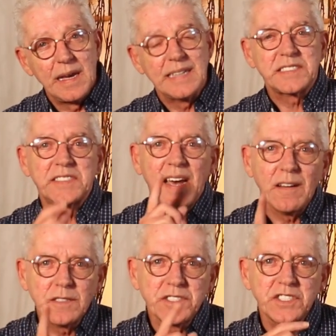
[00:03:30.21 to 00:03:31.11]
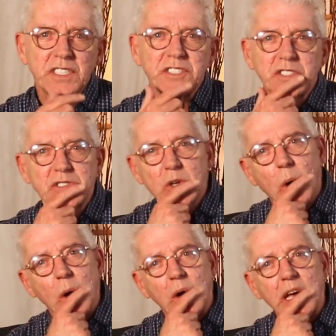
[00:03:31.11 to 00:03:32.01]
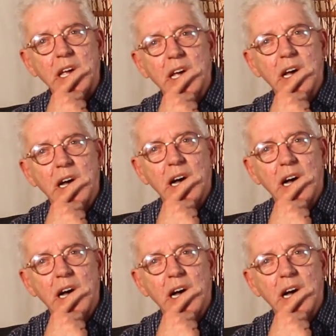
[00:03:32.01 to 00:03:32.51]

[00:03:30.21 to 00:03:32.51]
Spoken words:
It tells the story